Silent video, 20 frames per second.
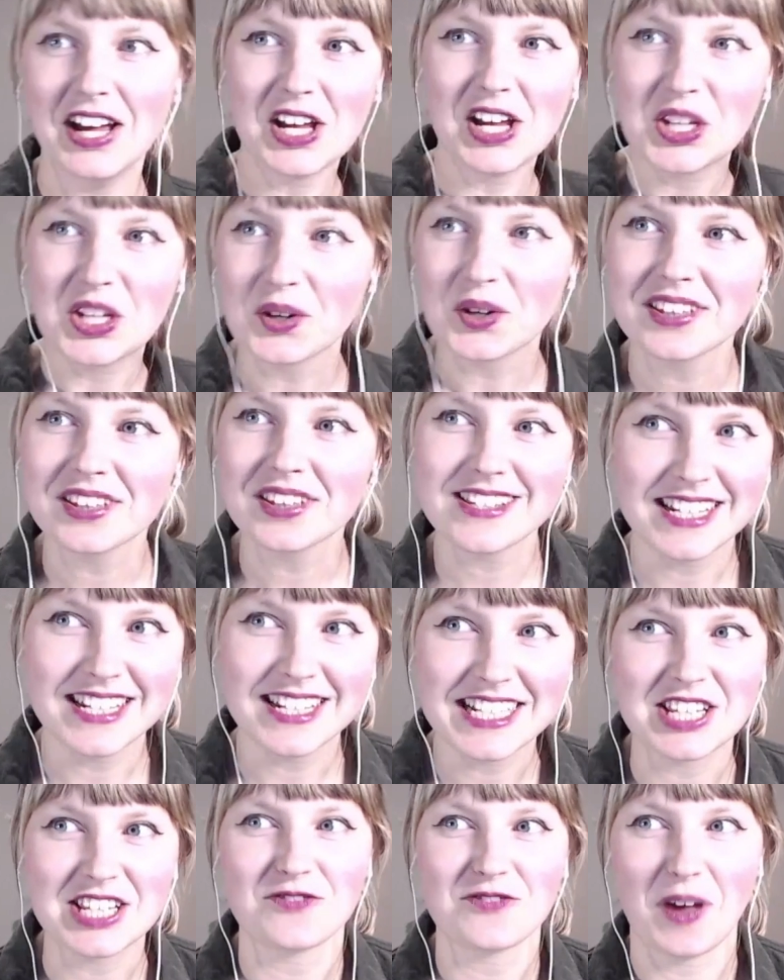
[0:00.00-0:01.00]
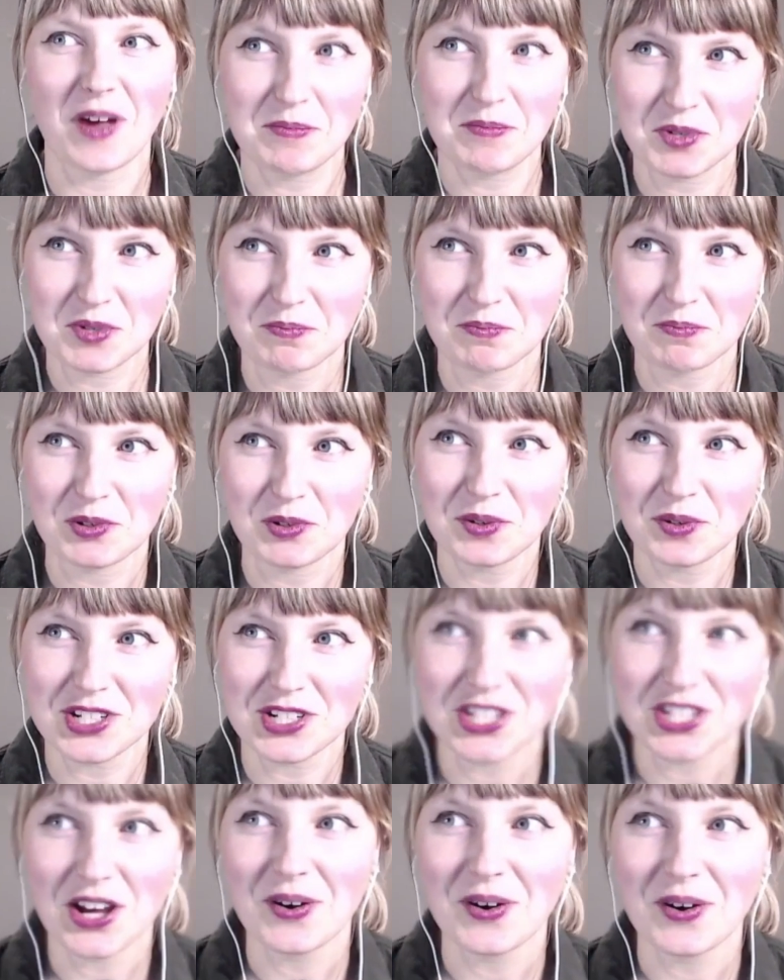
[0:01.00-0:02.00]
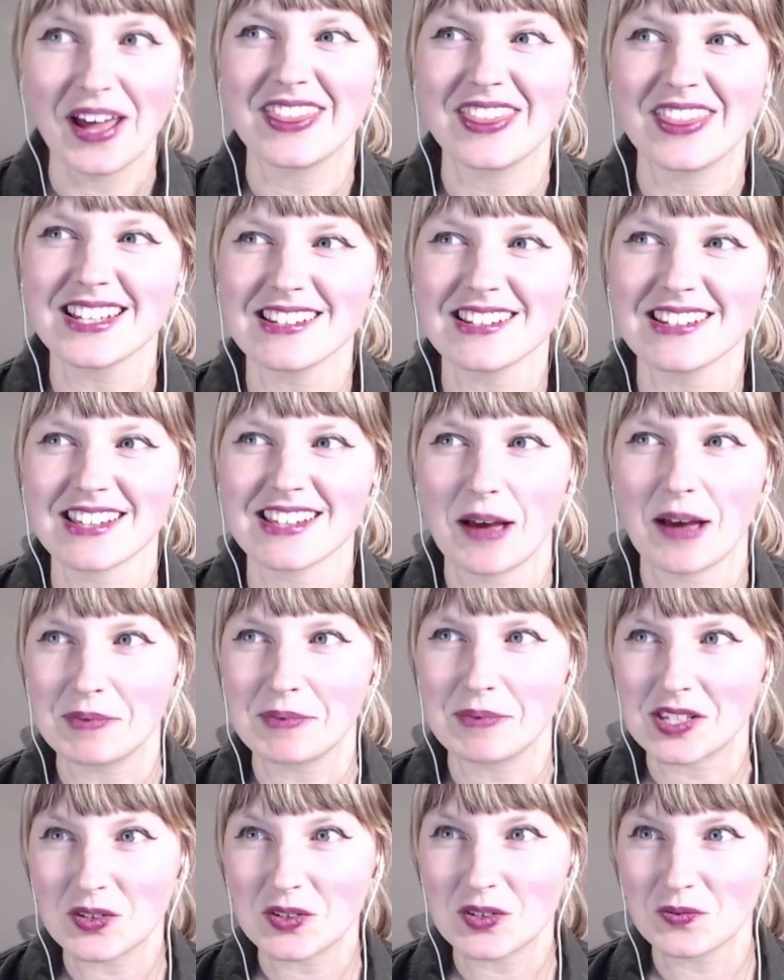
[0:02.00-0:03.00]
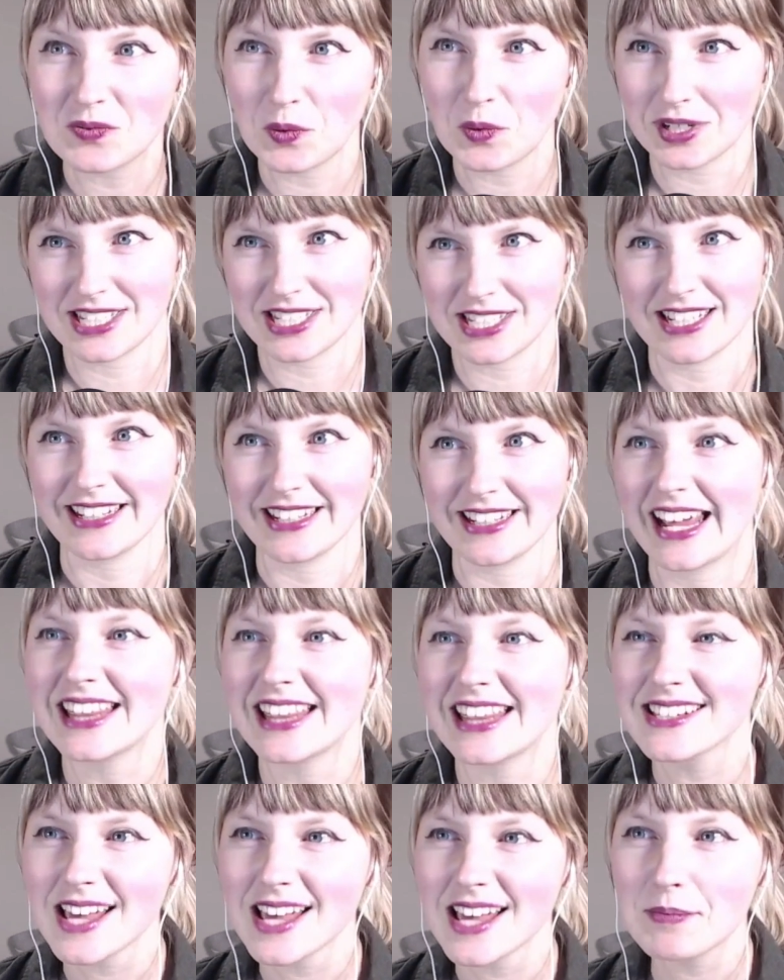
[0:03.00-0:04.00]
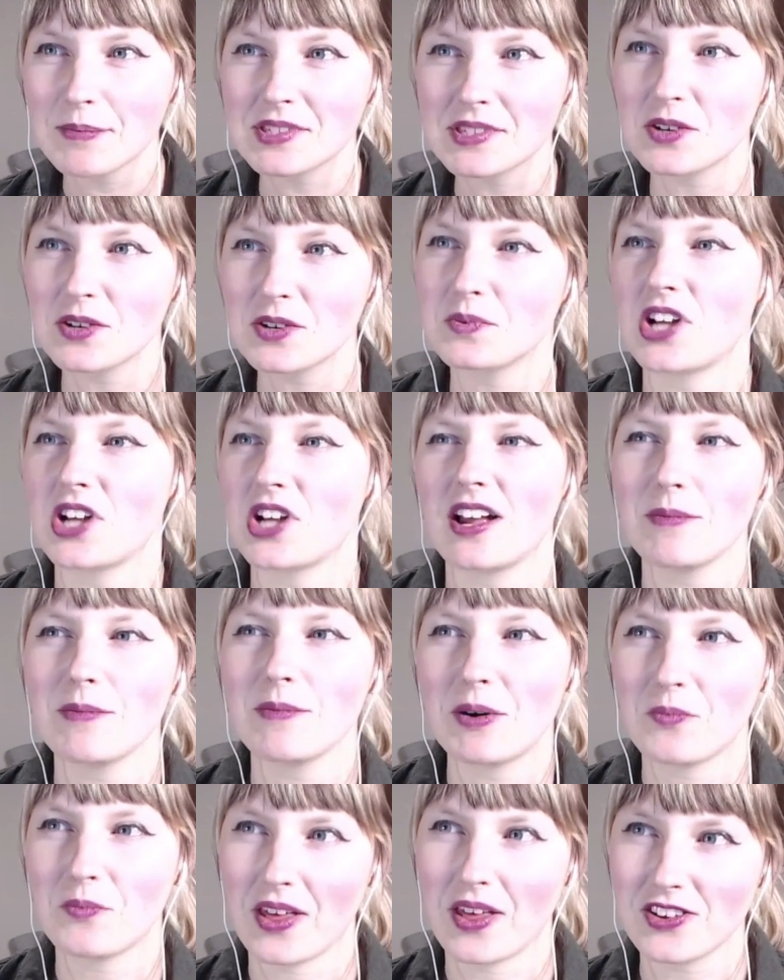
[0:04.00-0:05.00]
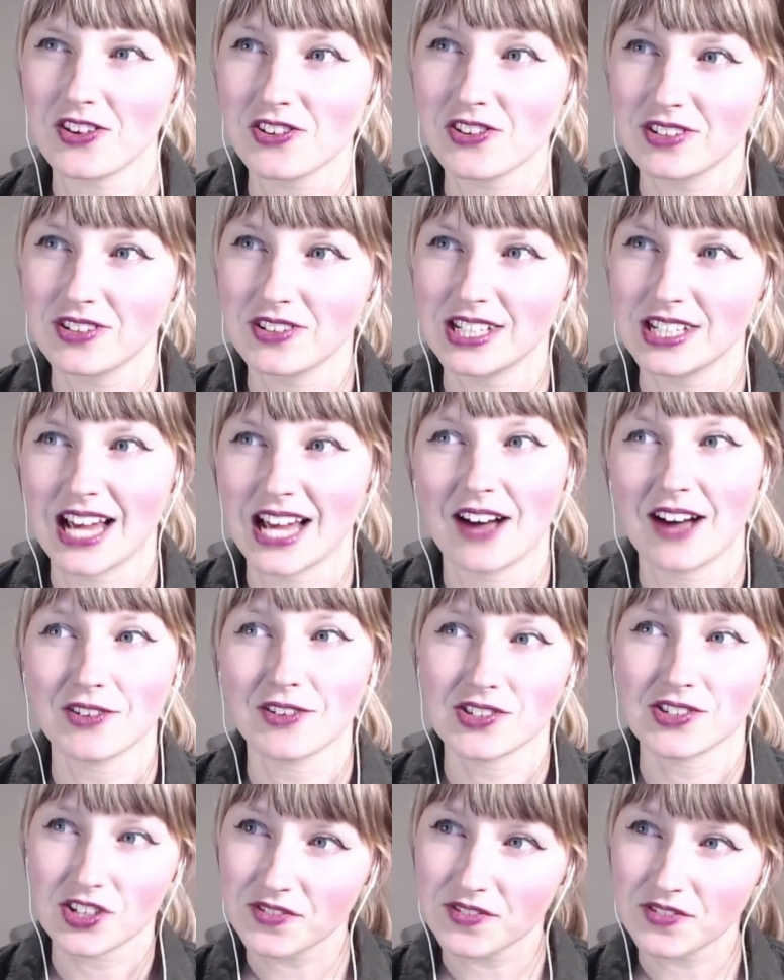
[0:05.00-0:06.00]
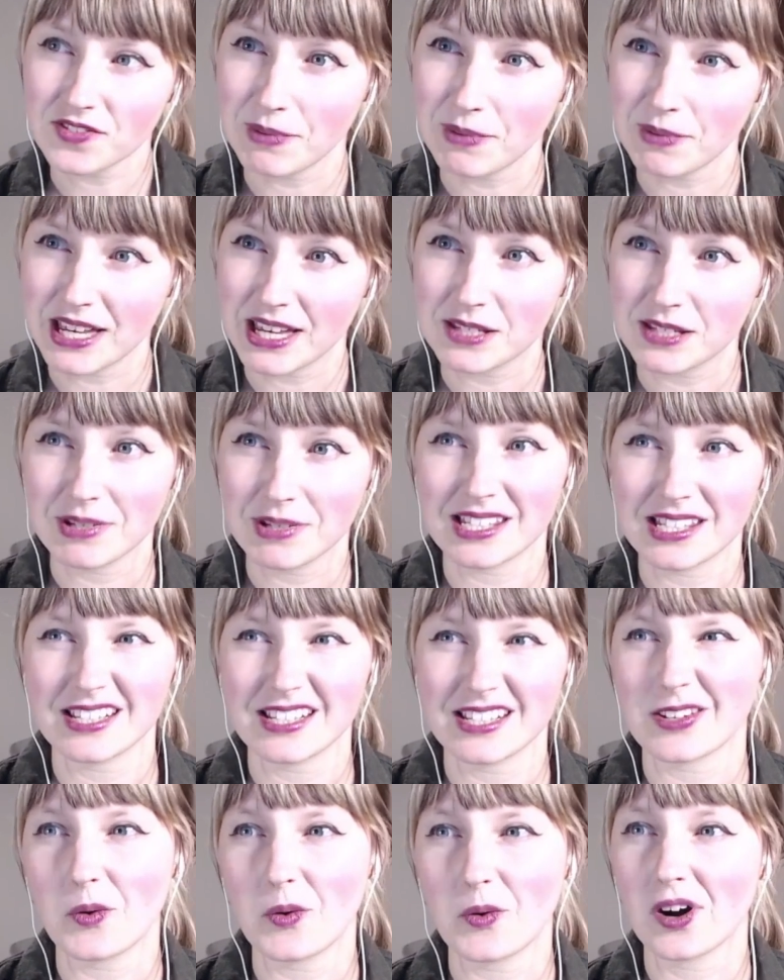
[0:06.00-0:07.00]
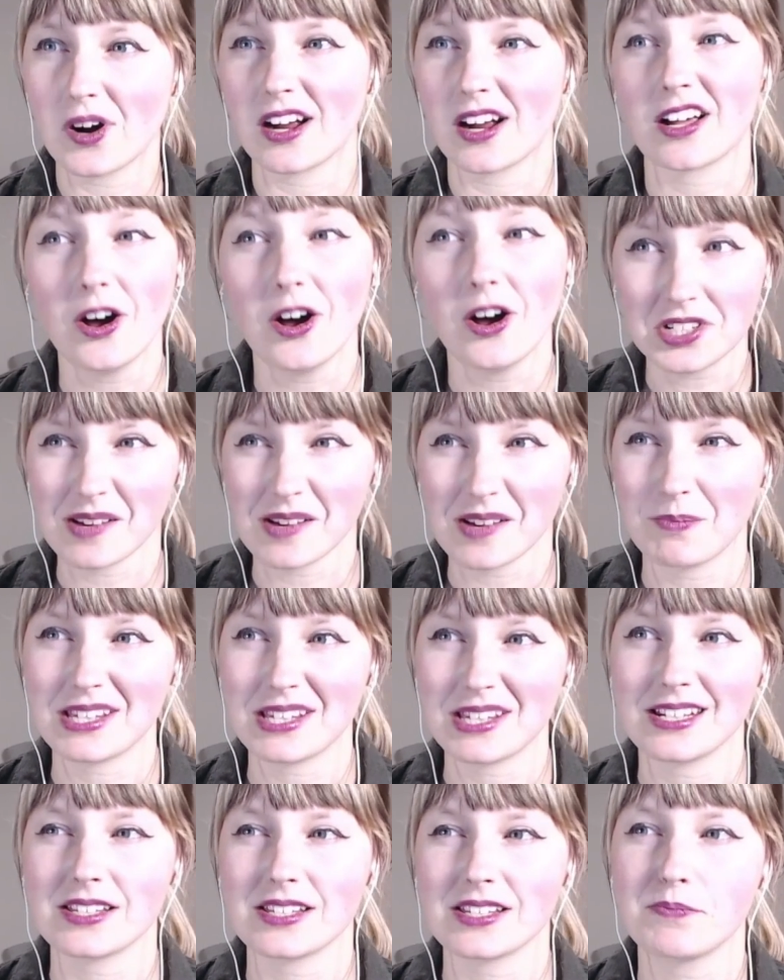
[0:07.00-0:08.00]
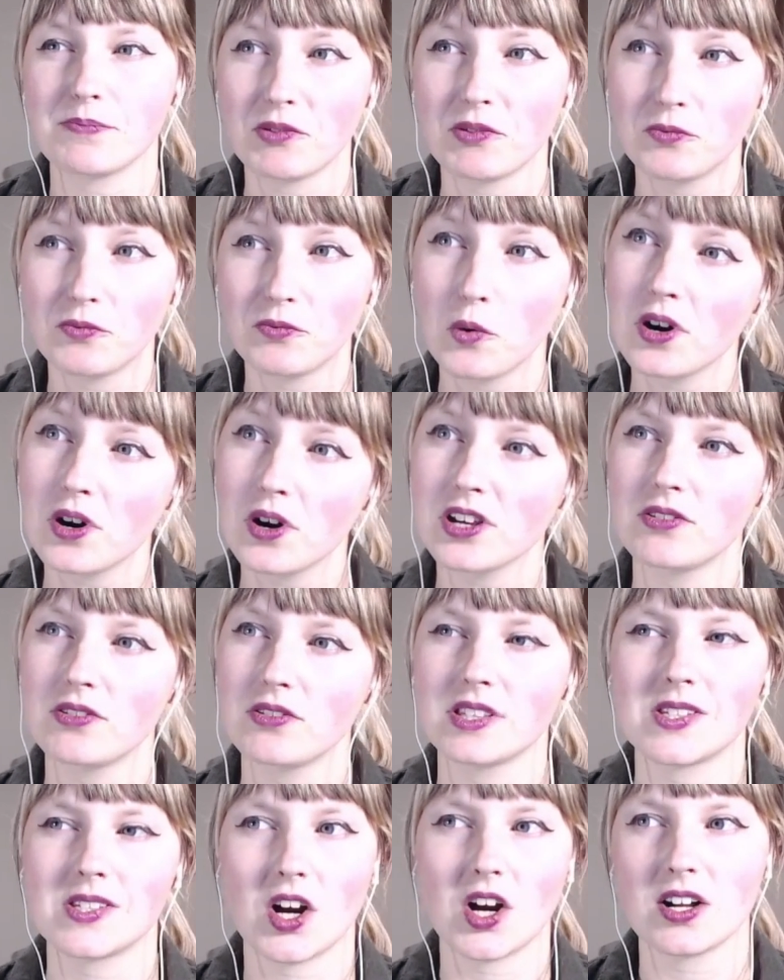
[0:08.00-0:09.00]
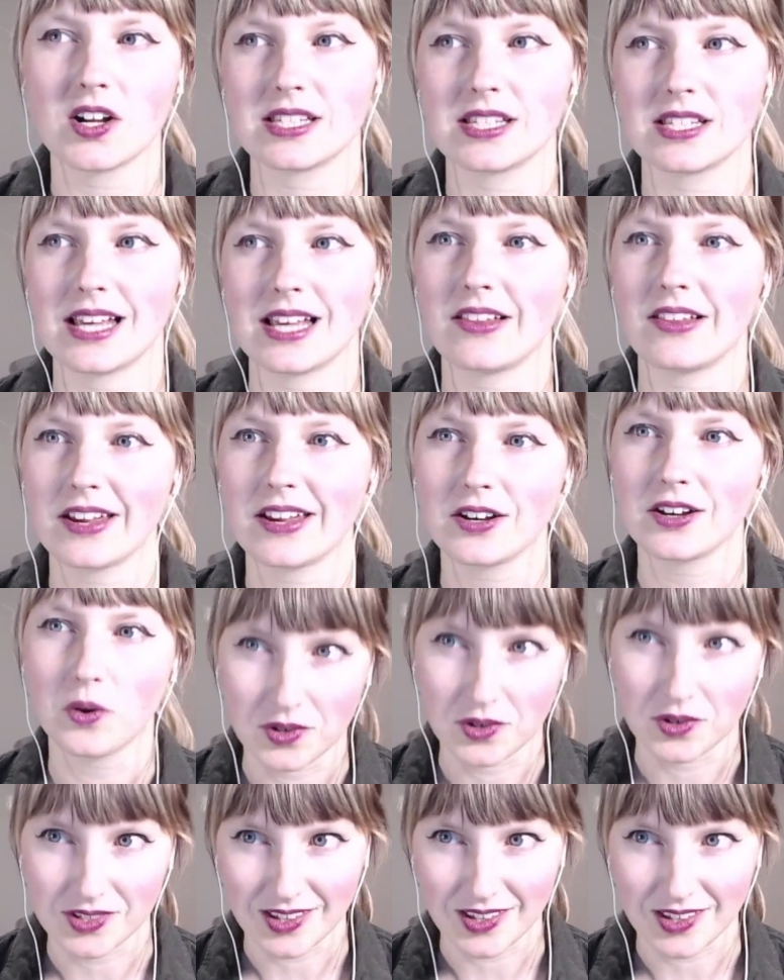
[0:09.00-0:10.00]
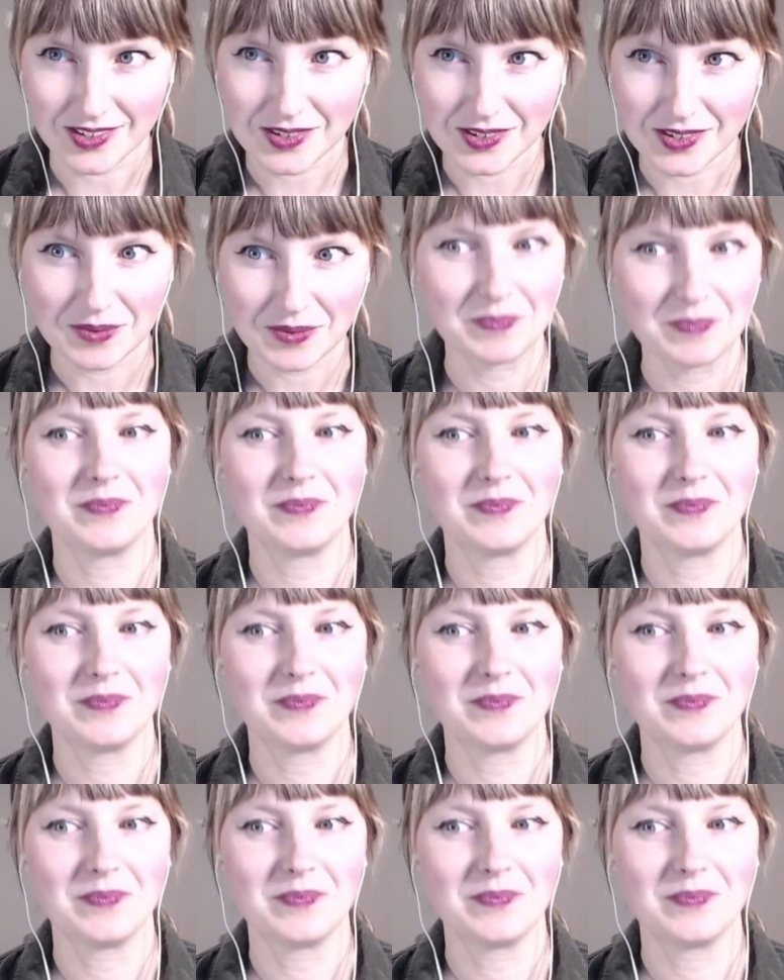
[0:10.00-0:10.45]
You're listening to the Femtrepreneur Show, and this is episode 14. In this episode, we're talking about whether you need to have a service-based business or a coaching business before you can start selling courses.